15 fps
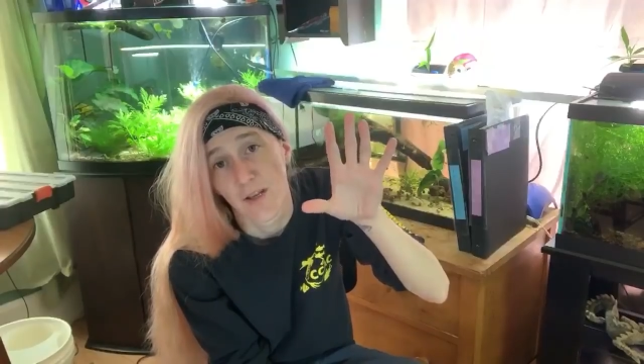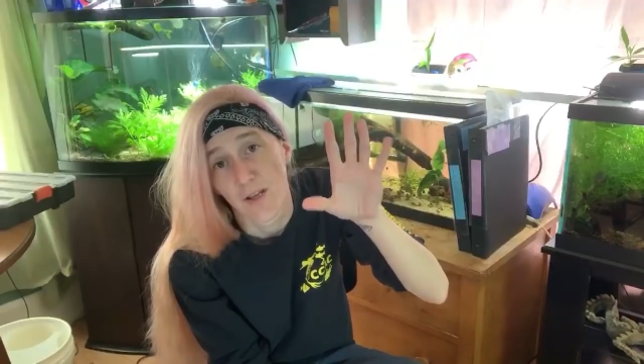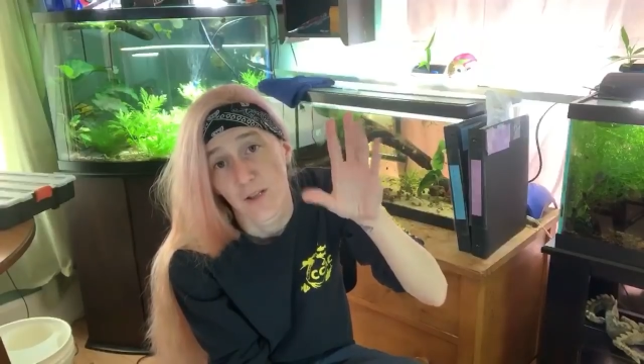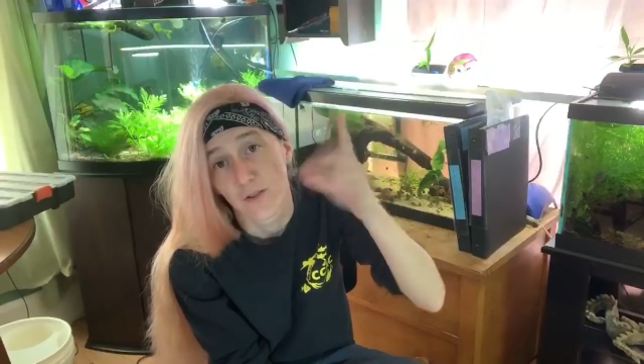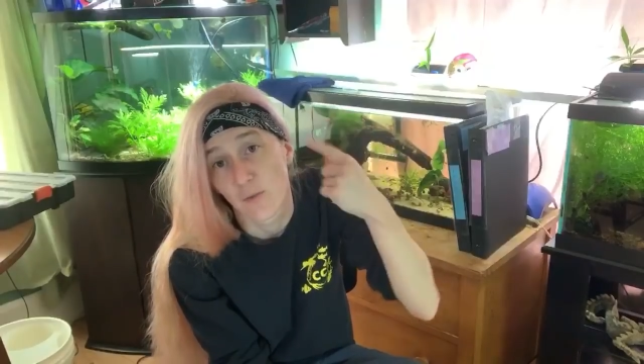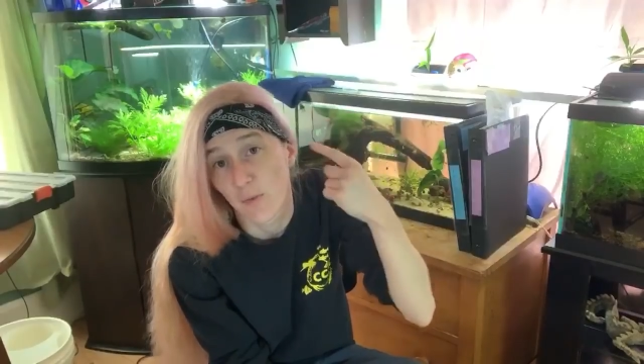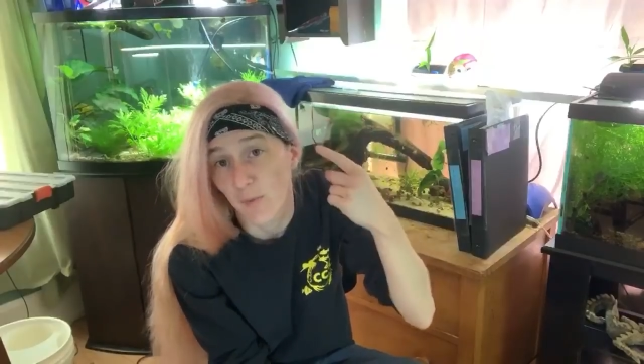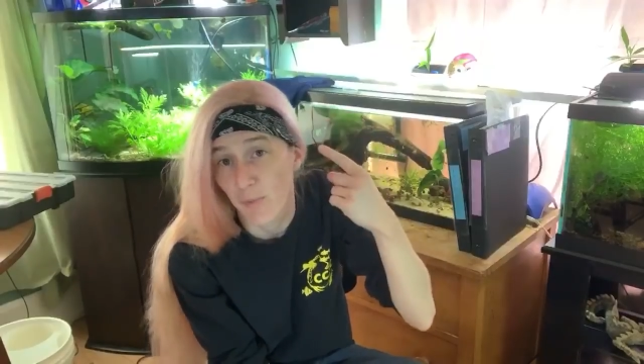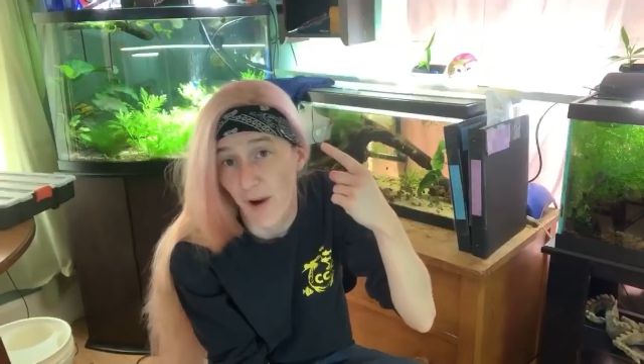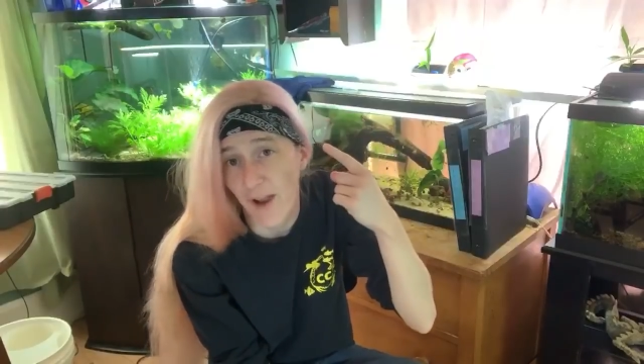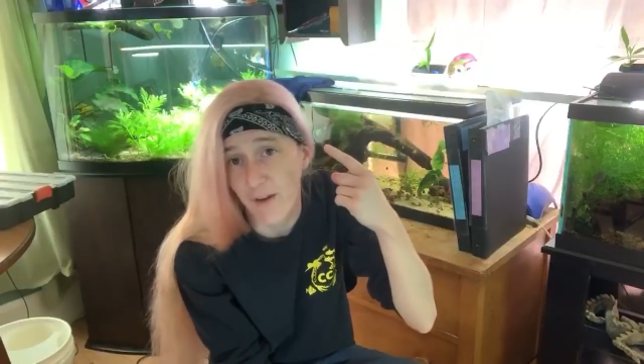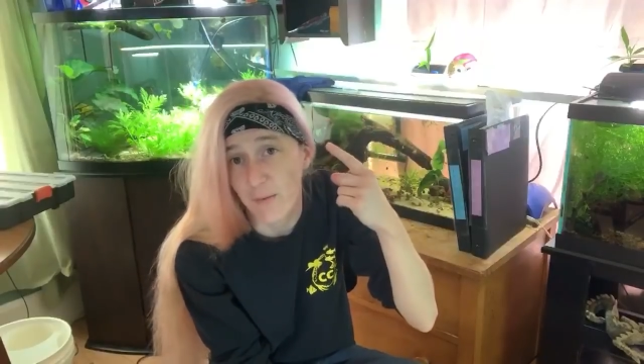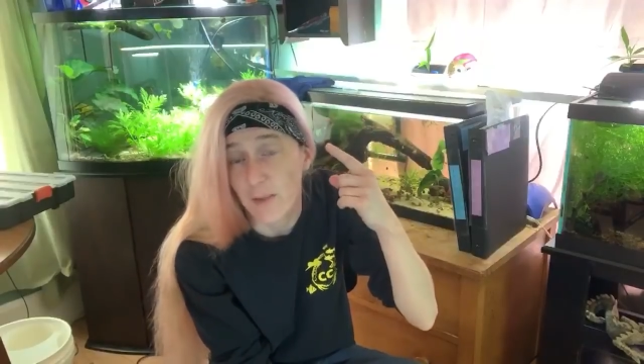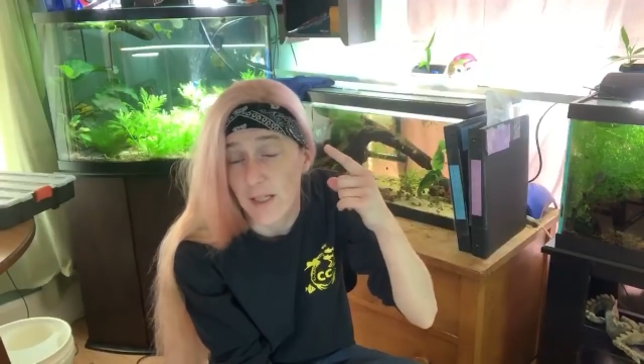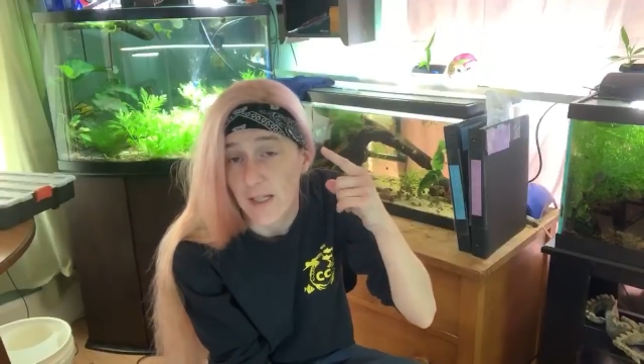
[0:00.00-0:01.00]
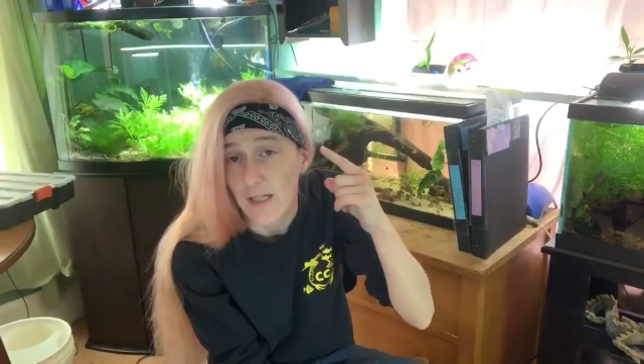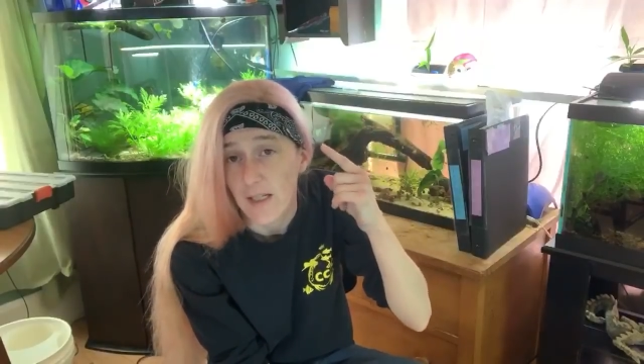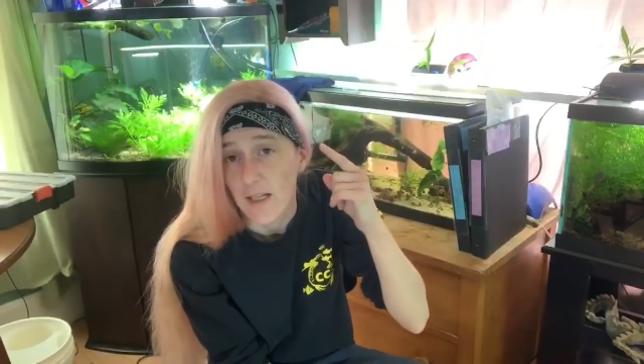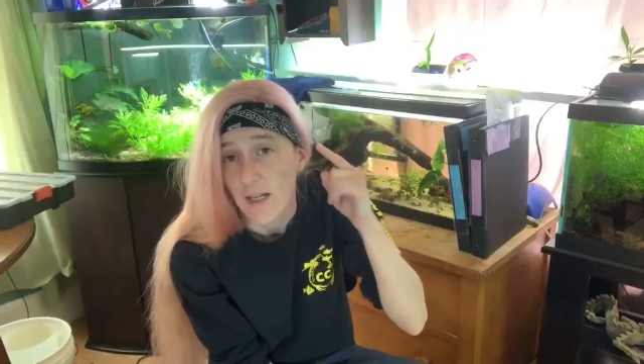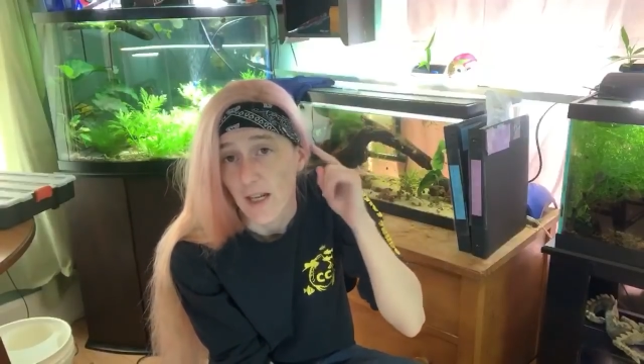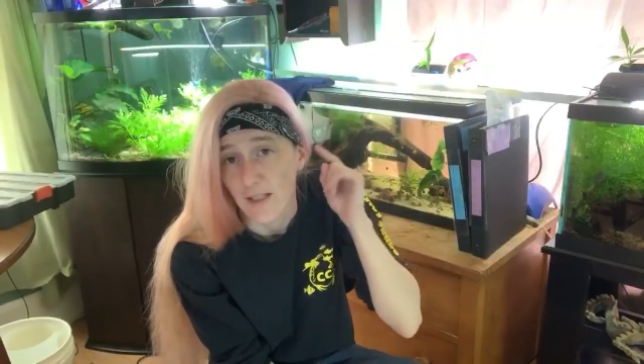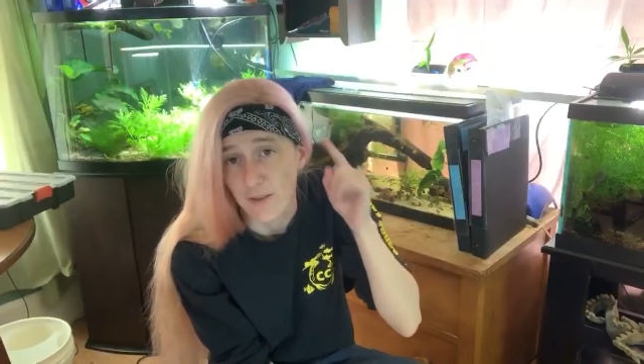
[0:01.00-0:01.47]
So be proud of me.
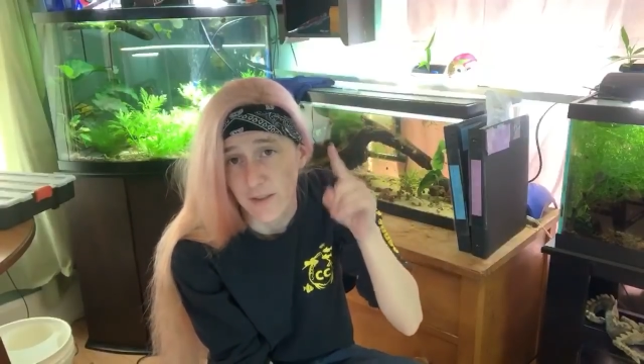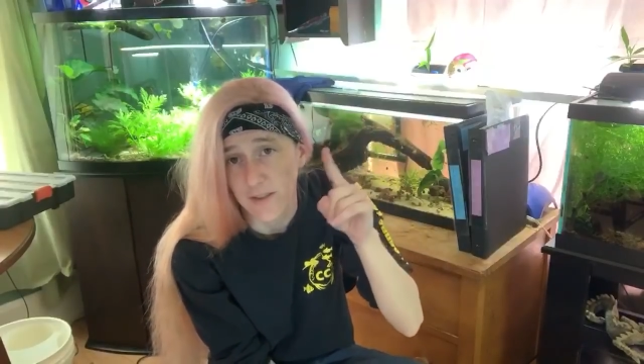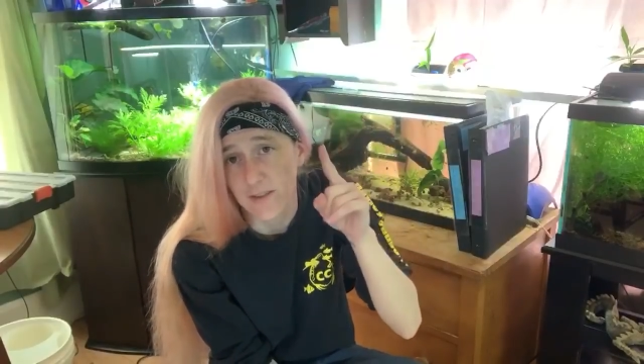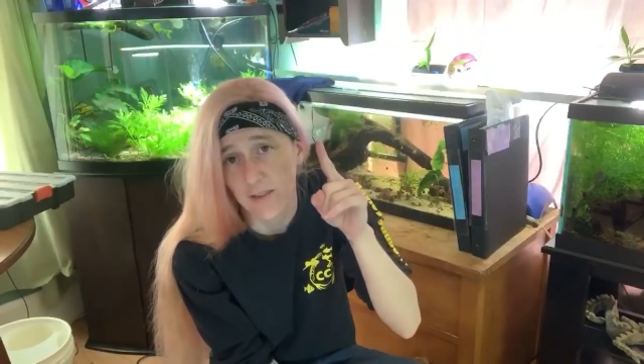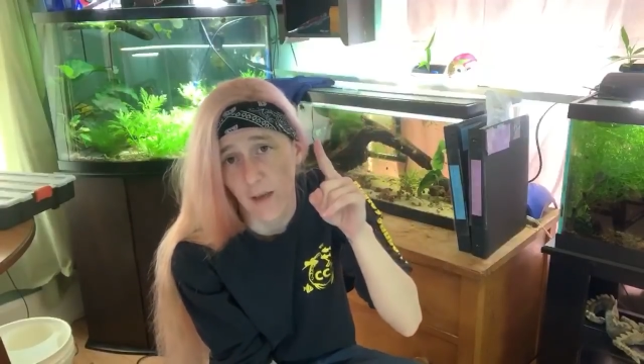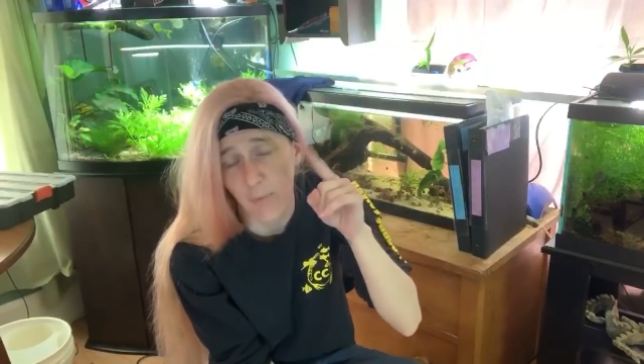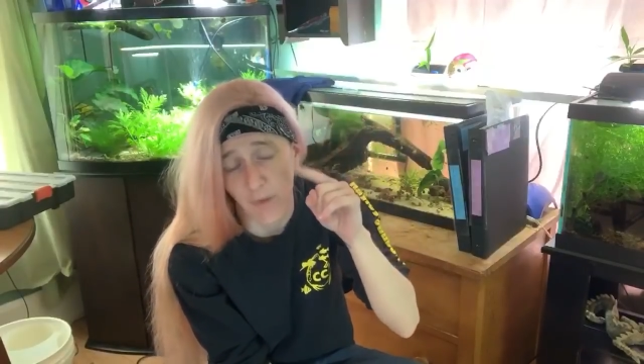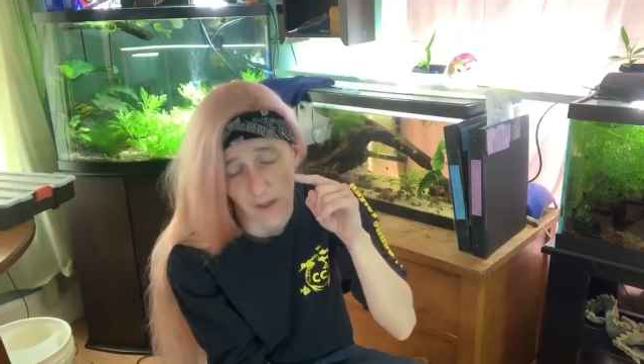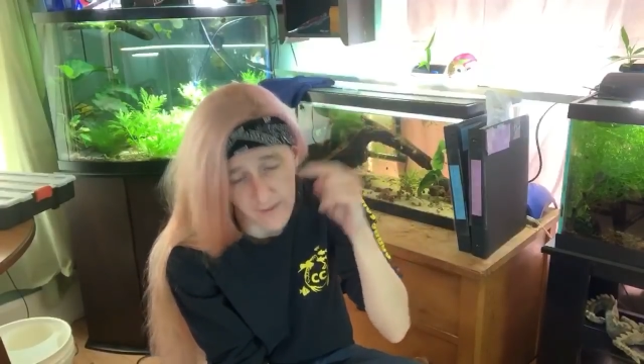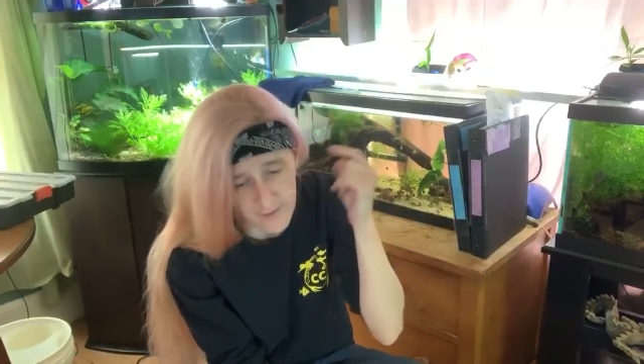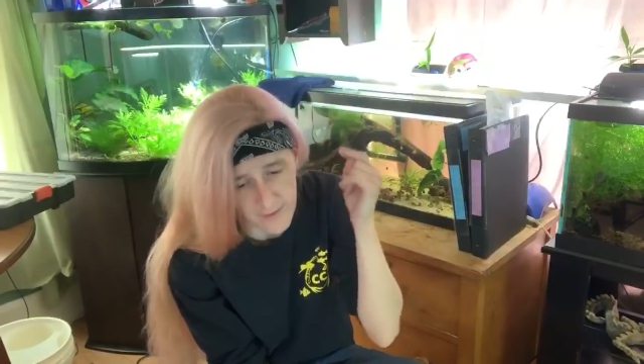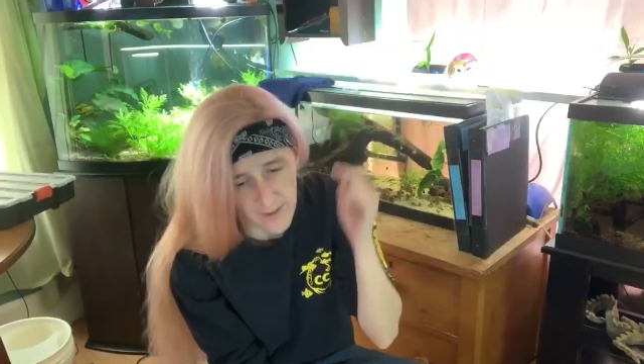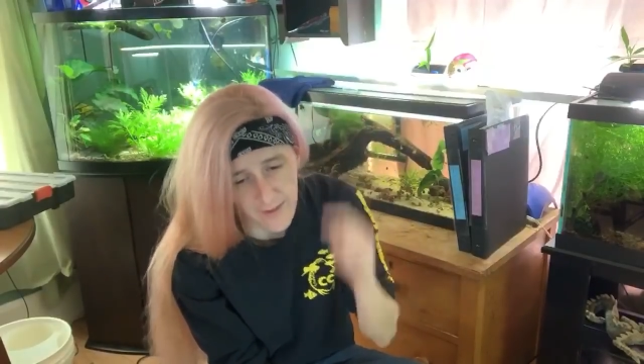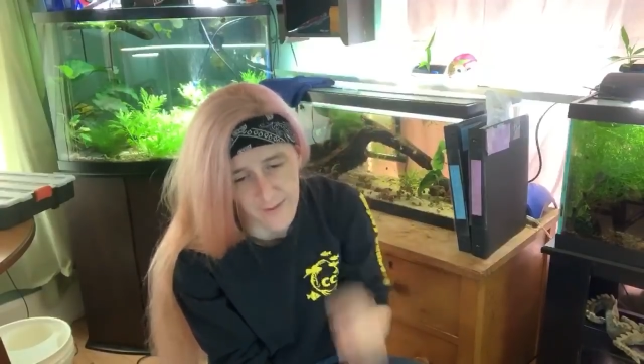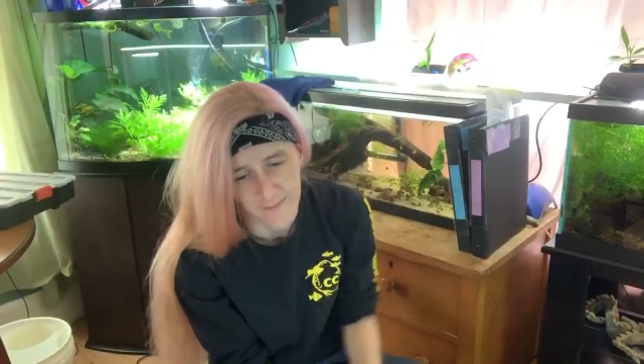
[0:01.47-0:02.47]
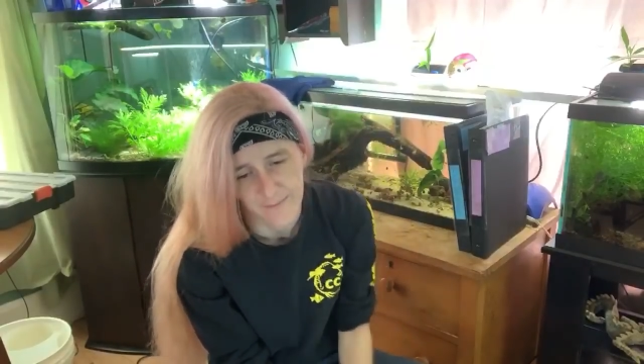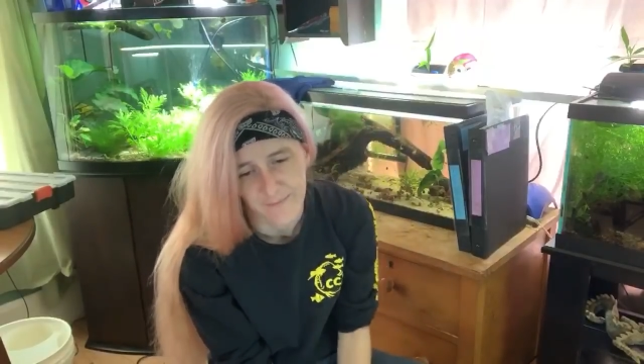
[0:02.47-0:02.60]
I took a step last night.